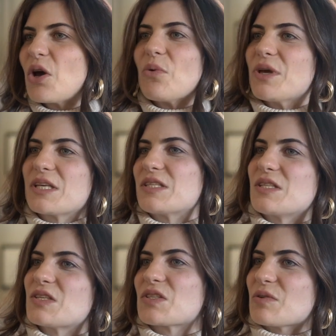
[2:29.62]
going into
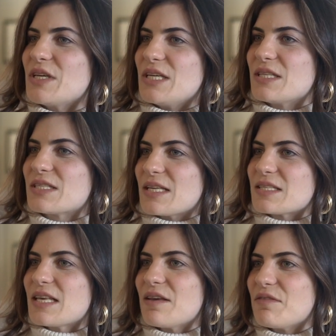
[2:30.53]
the streets and
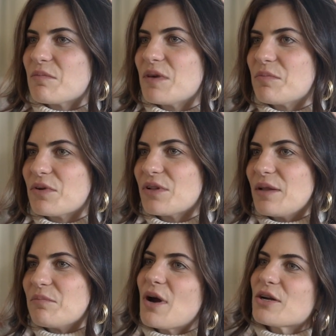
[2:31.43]
saving people
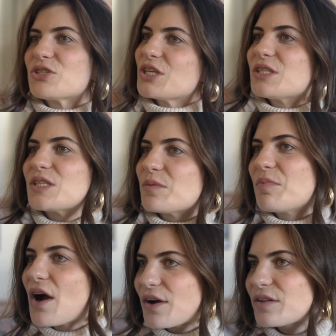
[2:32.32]
and marching to
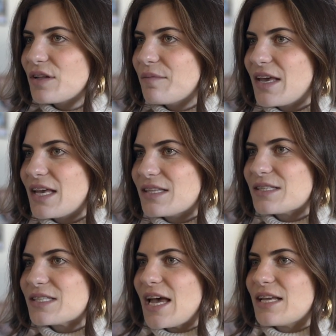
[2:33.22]

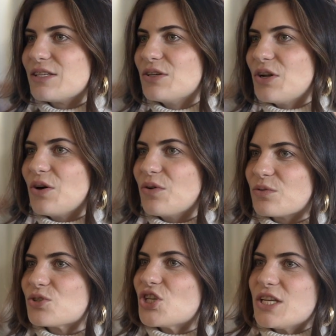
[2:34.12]
parliament and,
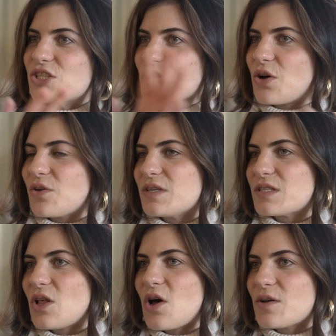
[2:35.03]
changing all
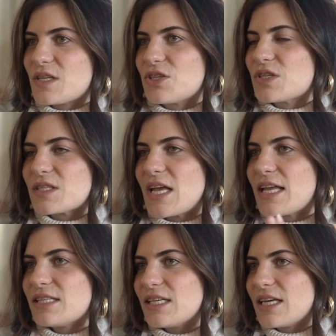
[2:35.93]
these laws and just
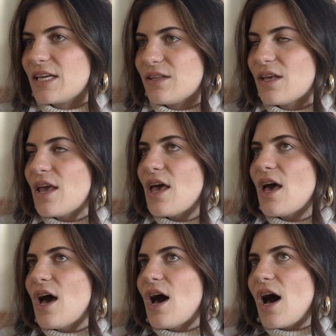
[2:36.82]
ending it.
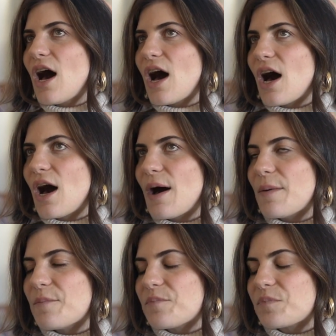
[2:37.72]

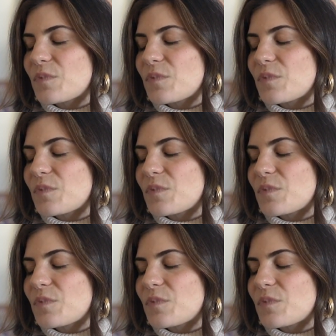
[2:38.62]
But